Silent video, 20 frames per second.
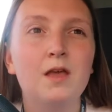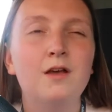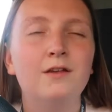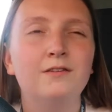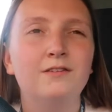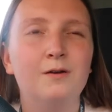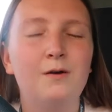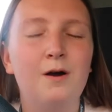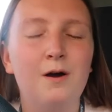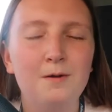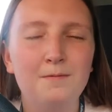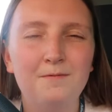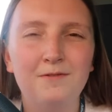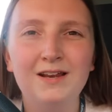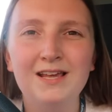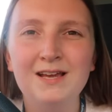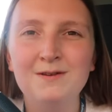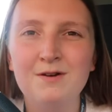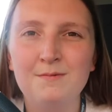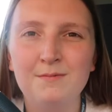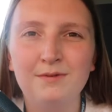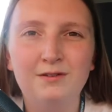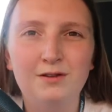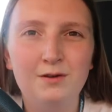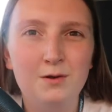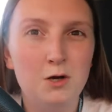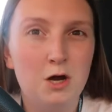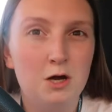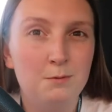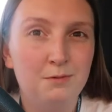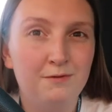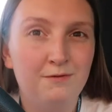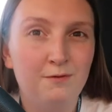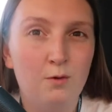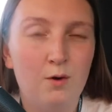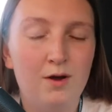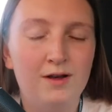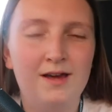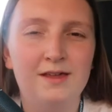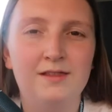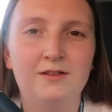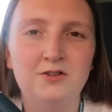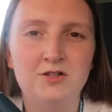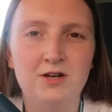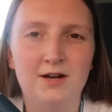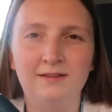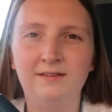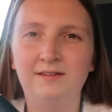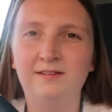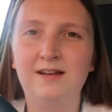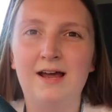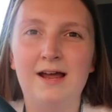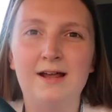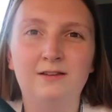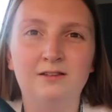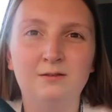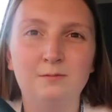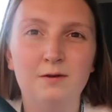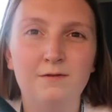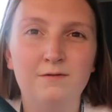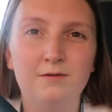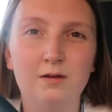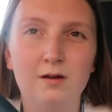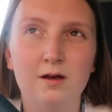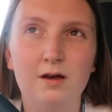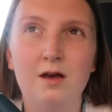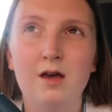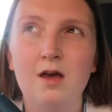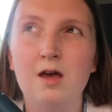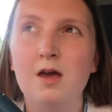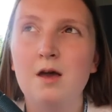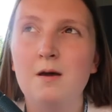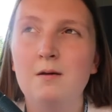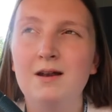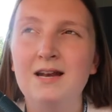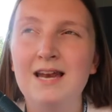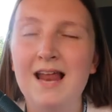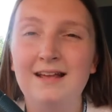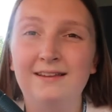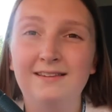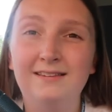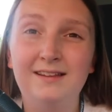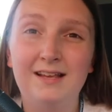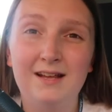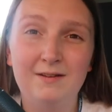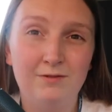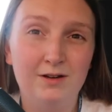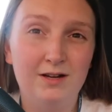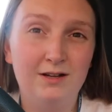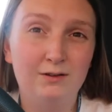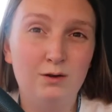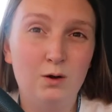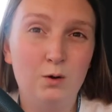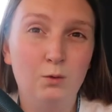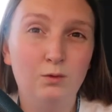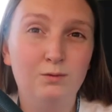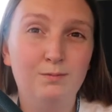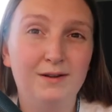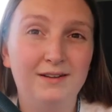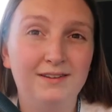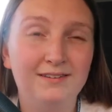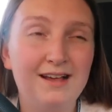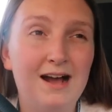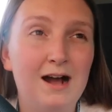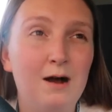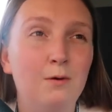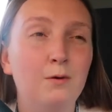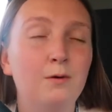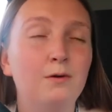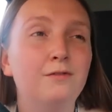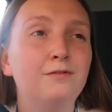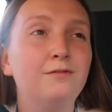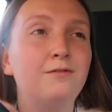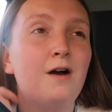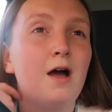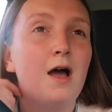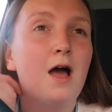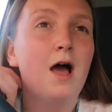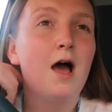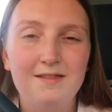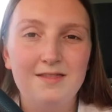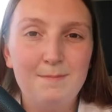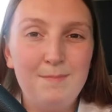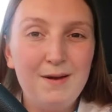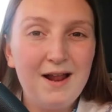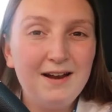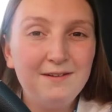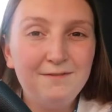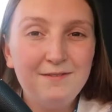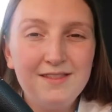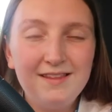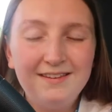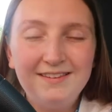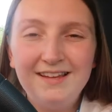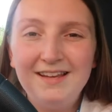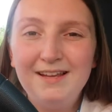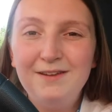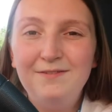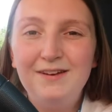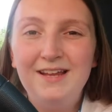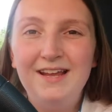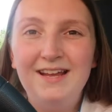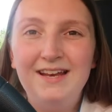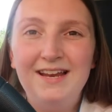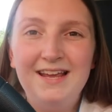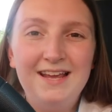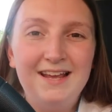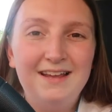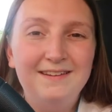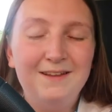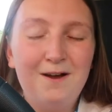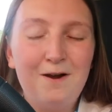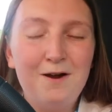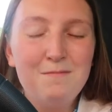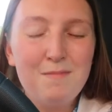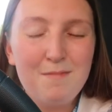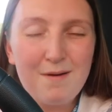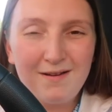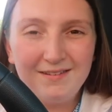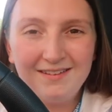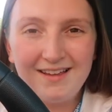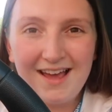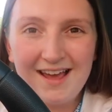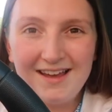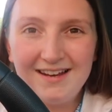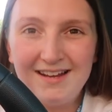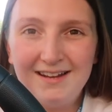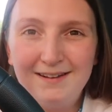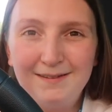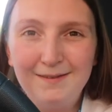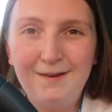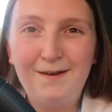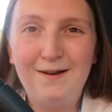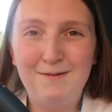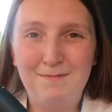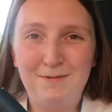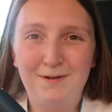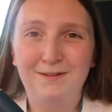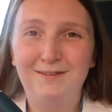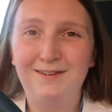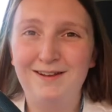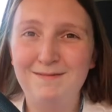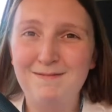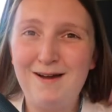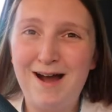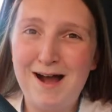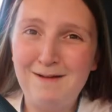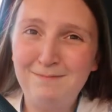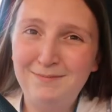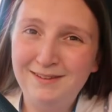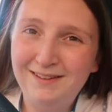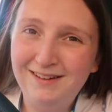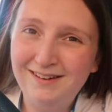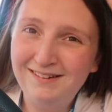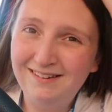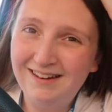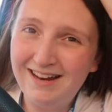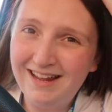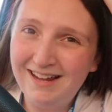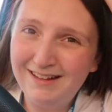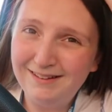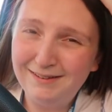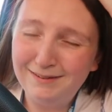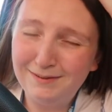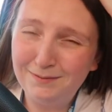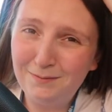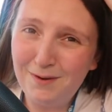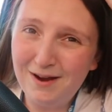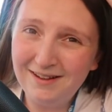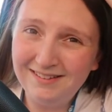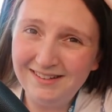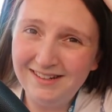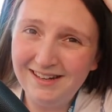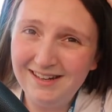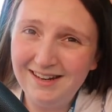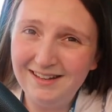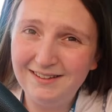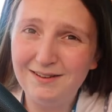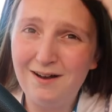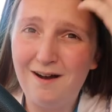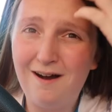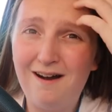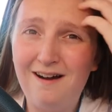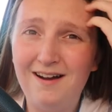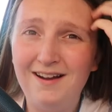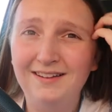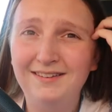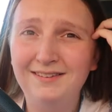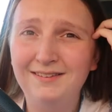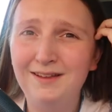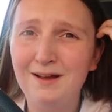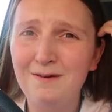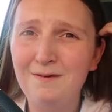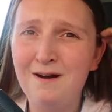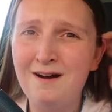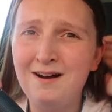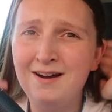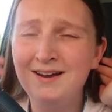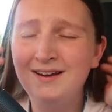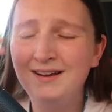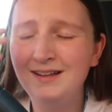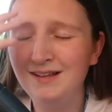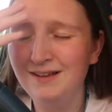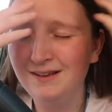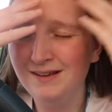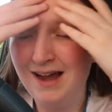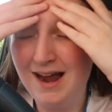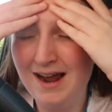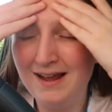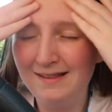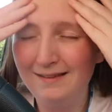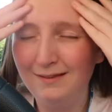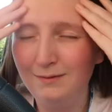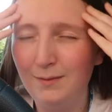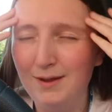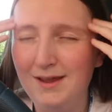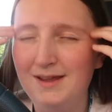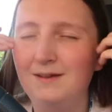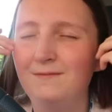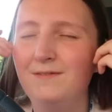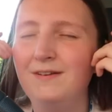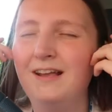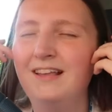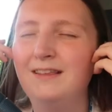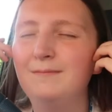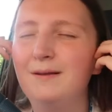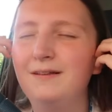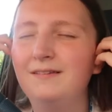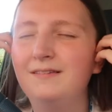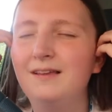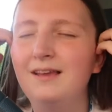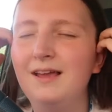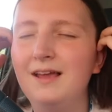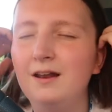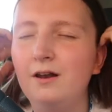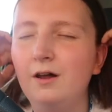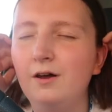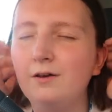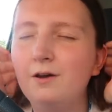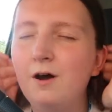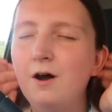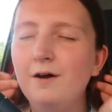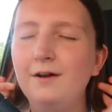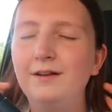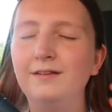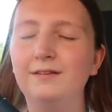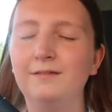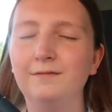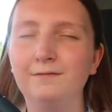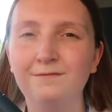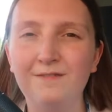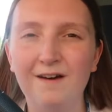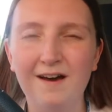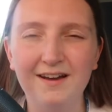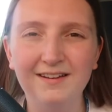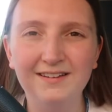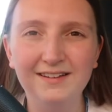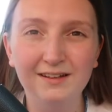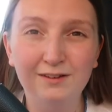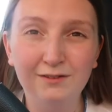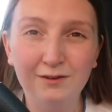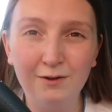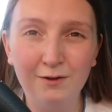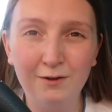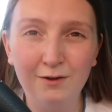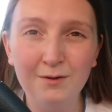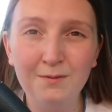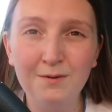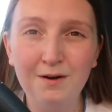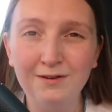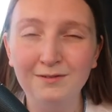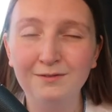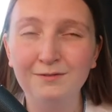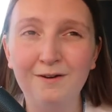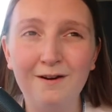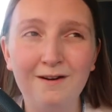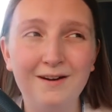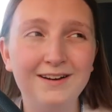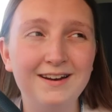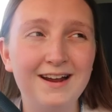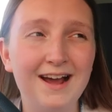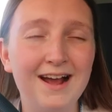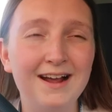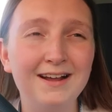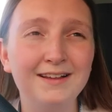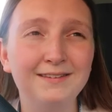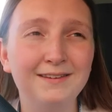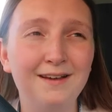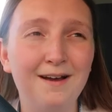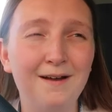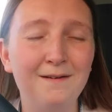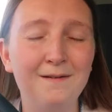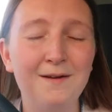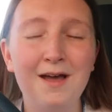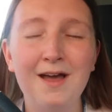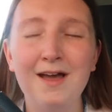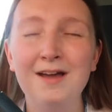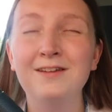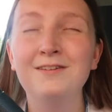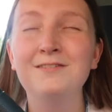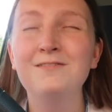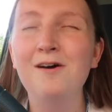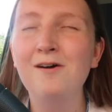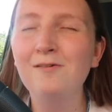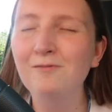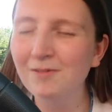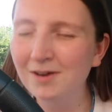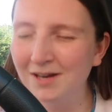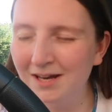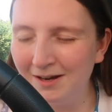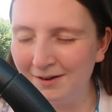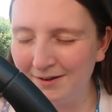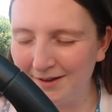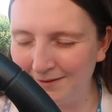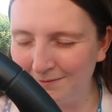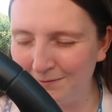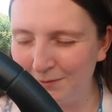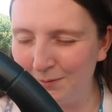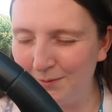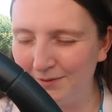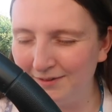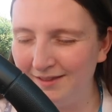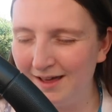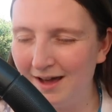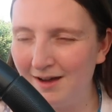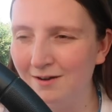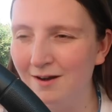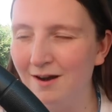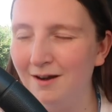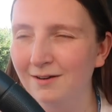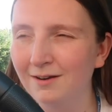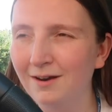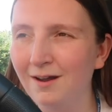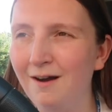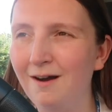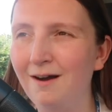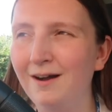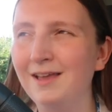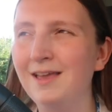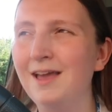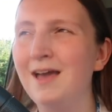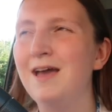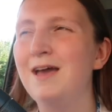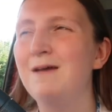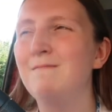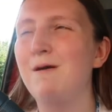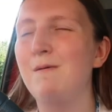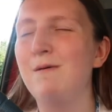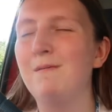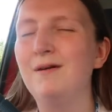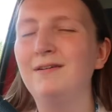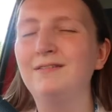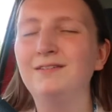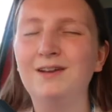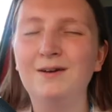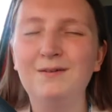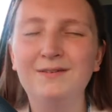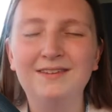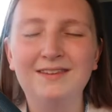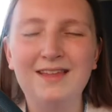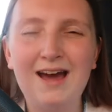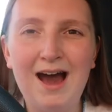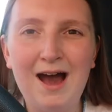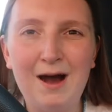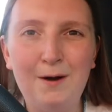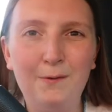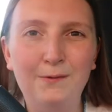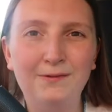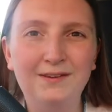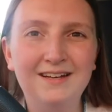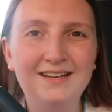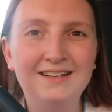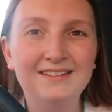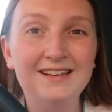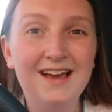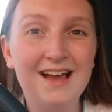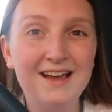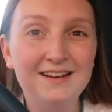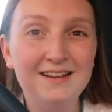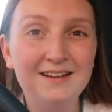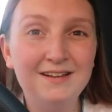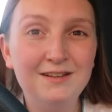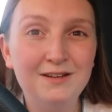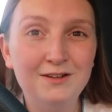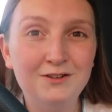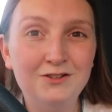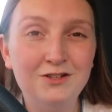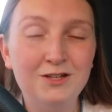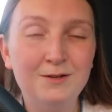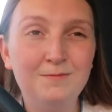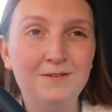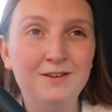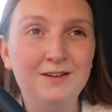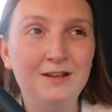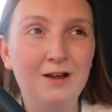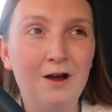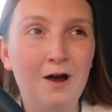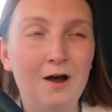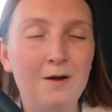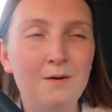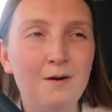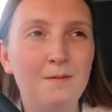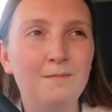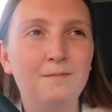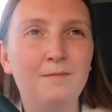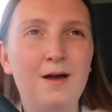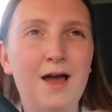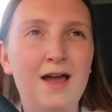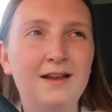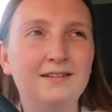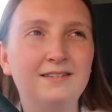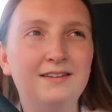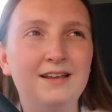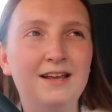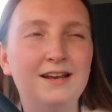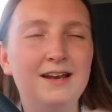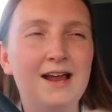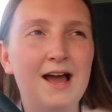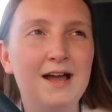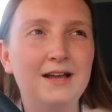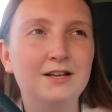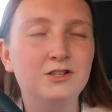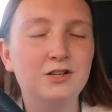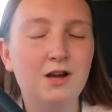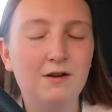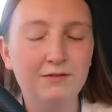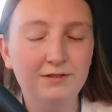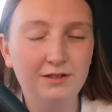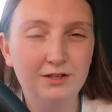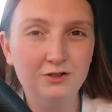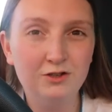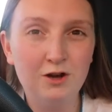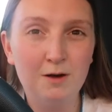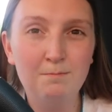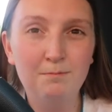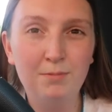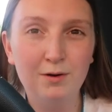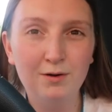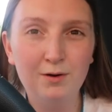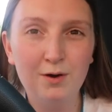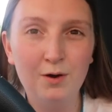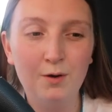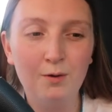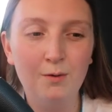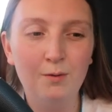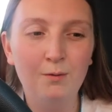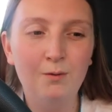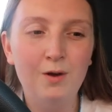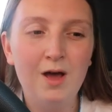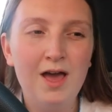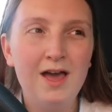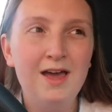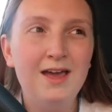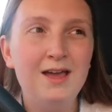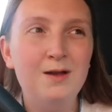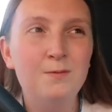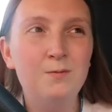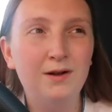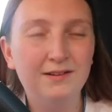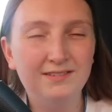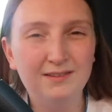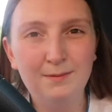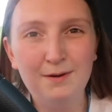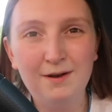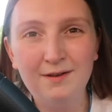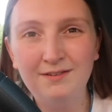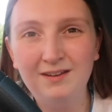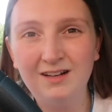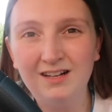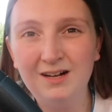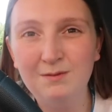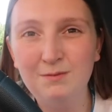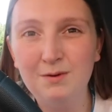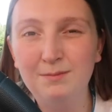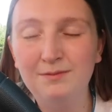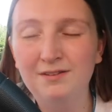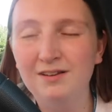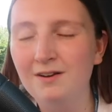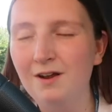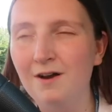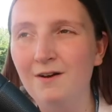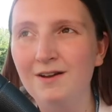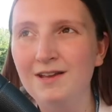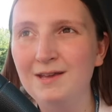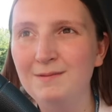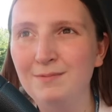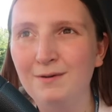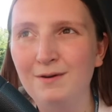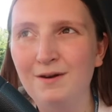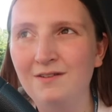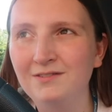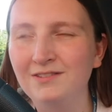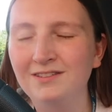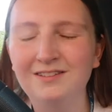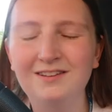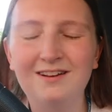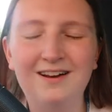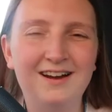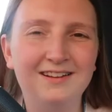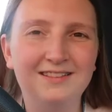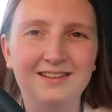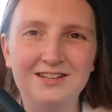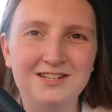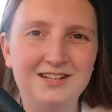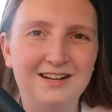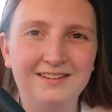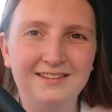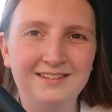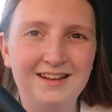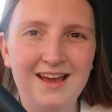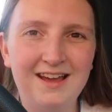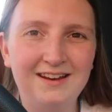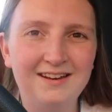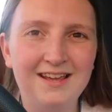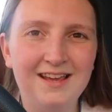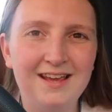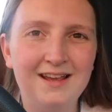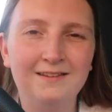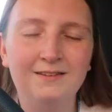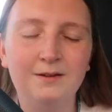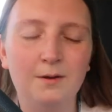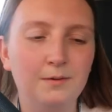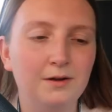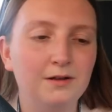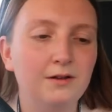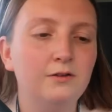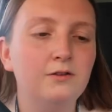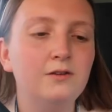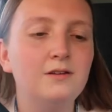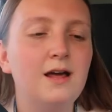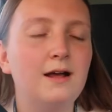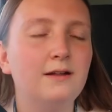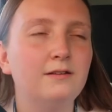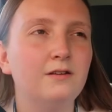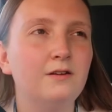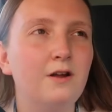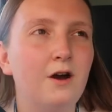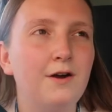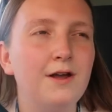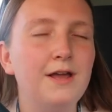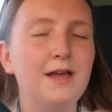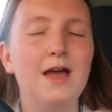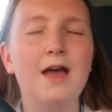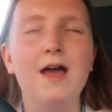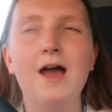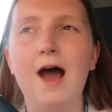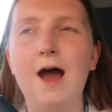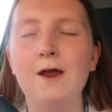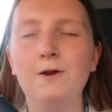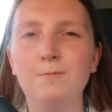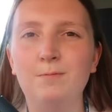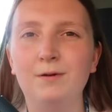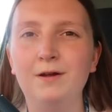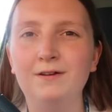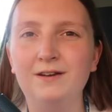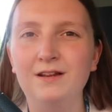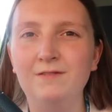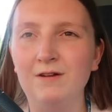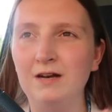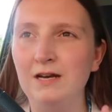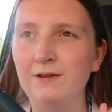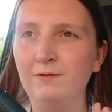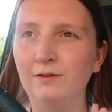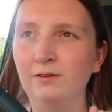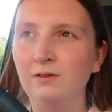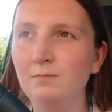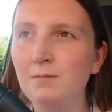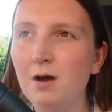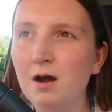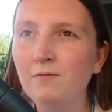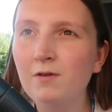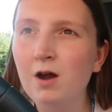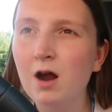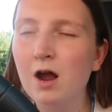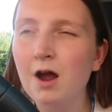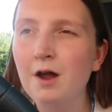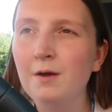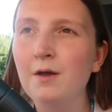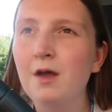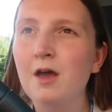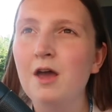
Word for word: So hopefully it won't be too long before I get the chance to take some of the less serious calls myself. The plan for this evening is I'm about to head inside because I am absolutely sweating in this car. It's so hot in the U K this week. I think it's meant to hit like highs of thirty-two on Friday, so not really looking forward to that, can't lie. But I'm about to go into the house. I need to edit a YouTube video. I'm editing a charity shop book haul. It was supposed to go up tonight but I've just not had the chance to edit it, so I'm going to do that tonight and upload it ready for tomorrow.